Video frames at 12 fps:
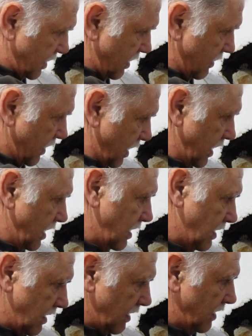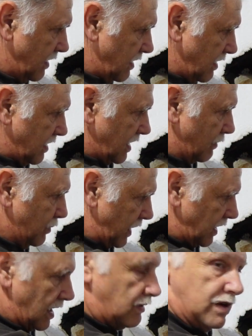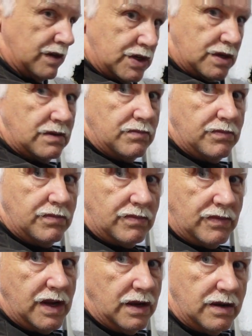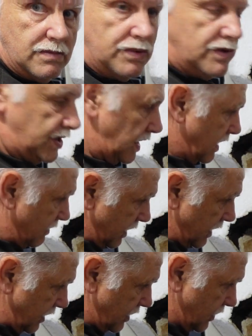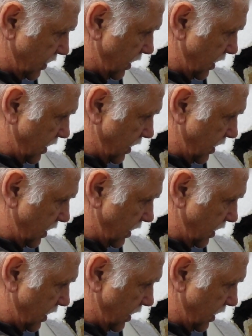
do the damp it down and, you know, brush it out in just